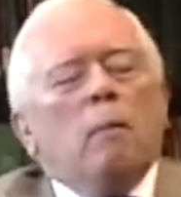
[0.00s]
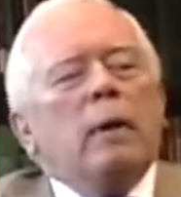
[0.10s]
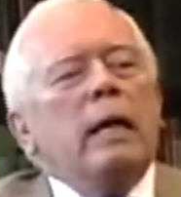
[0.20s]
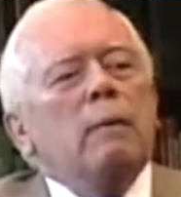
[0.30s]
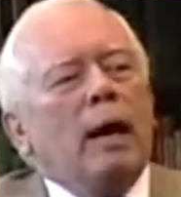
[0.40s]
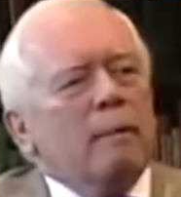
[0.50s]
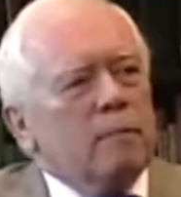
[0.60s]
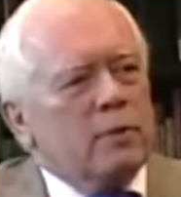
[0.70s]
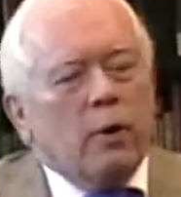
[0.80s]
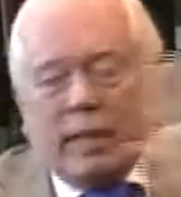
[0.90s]
But anyway,
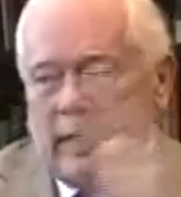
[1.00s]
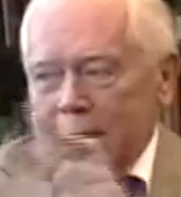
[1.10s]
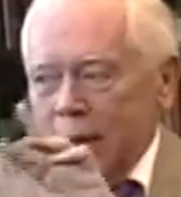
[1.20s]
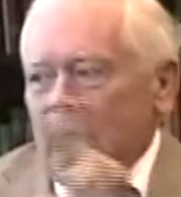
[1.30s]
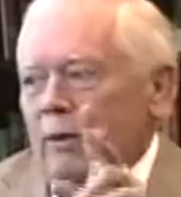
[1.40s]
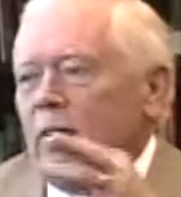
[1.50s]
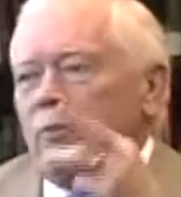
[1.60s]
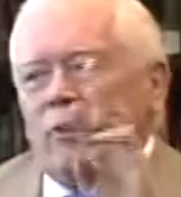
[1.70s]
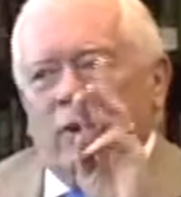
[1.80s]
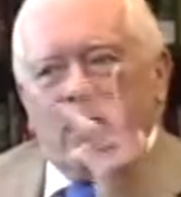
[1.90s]
so it, it,
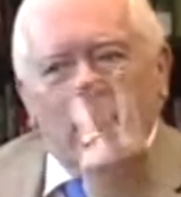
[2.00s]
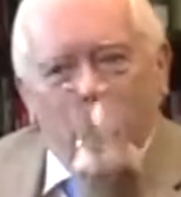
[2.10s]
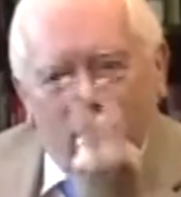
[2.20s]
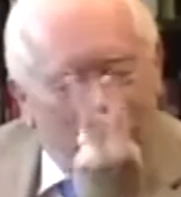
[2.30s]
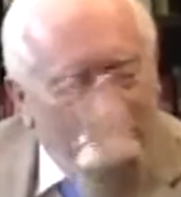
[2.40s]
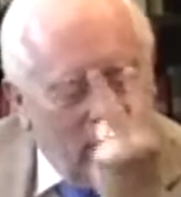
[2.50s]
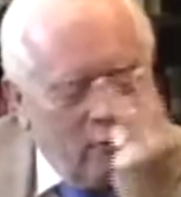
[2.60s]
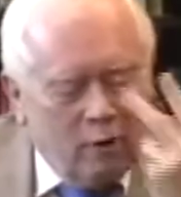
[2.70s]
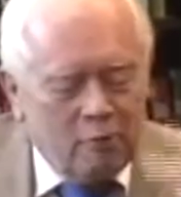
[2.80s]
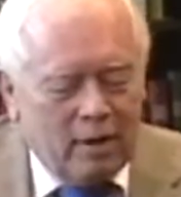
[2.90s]
it, it gets, it
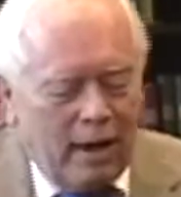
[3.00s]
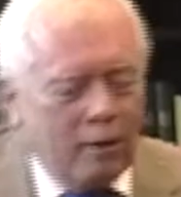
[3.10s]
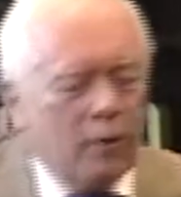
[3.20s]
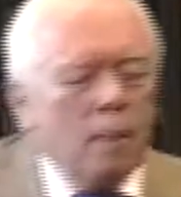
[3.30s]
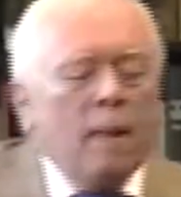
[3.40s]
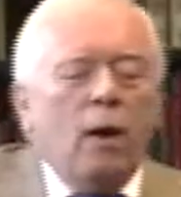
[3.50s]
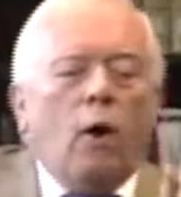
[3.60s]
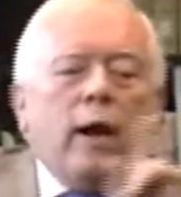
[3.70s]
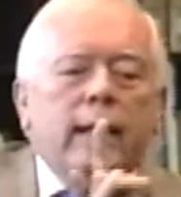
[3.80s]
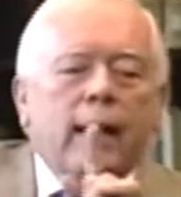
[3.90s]
gets so tangled.
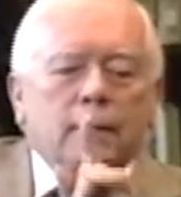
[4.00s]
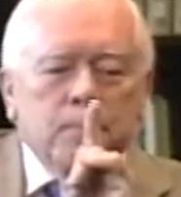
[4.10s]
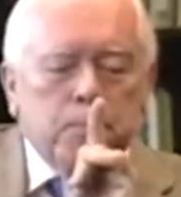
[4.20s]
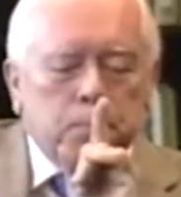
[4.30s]
All right, now,